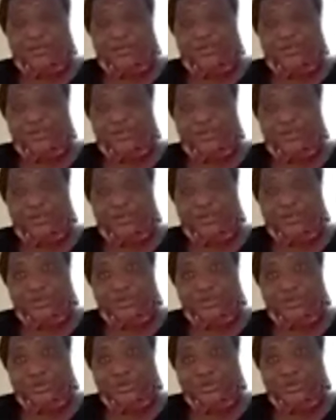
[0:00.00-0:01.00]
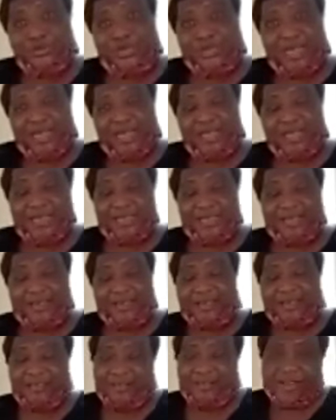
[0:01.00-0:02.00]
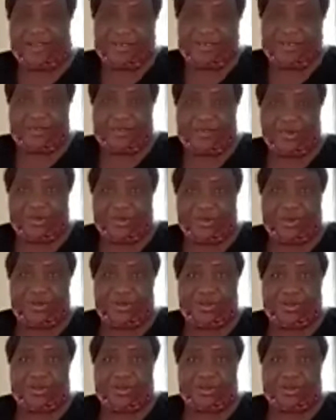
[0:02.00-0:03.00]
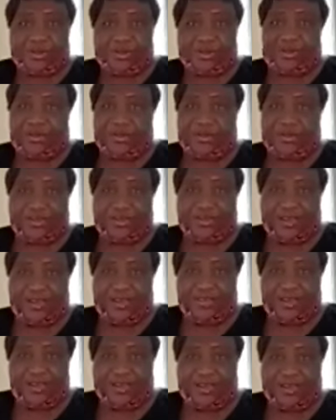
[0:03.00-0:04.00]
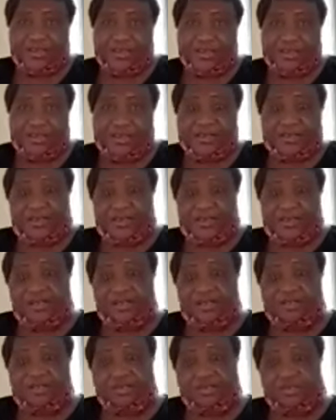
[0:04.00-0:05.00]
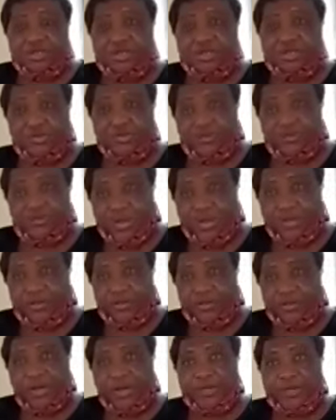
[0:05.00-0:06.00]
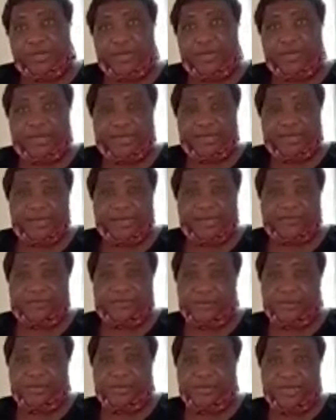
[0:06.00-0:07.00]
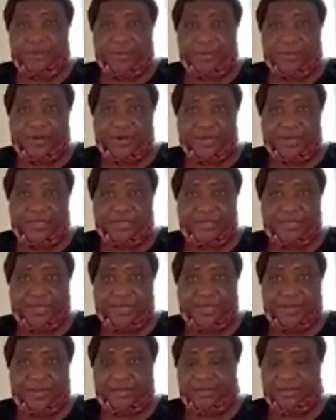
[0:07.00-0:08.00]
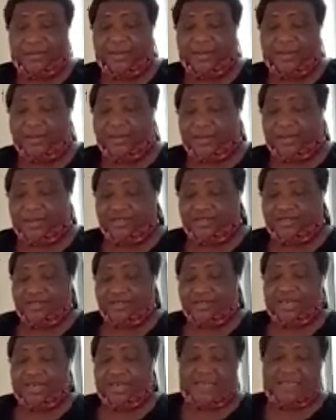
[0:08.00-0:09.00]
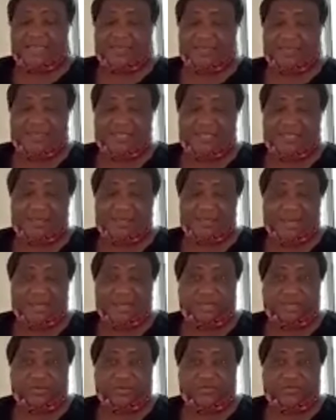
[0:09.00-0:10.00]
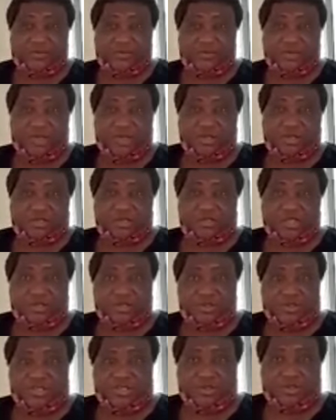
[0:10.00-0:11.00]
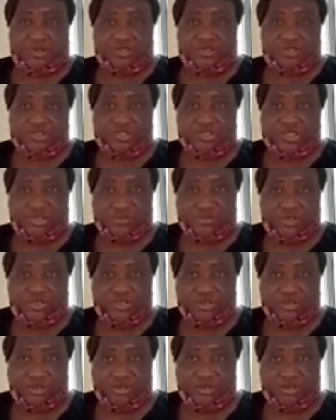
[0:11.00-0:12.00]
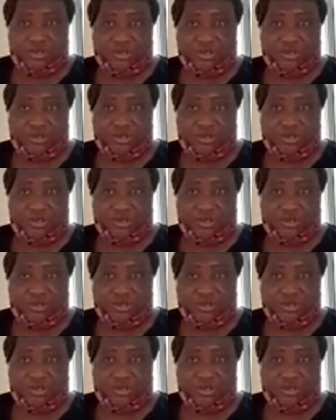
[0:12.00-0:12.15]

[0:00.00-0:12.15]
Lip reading: why do they do like craft work in Africa. It's also a way when they learn it from their parents, like just like I said, it's passed on from generation to generation.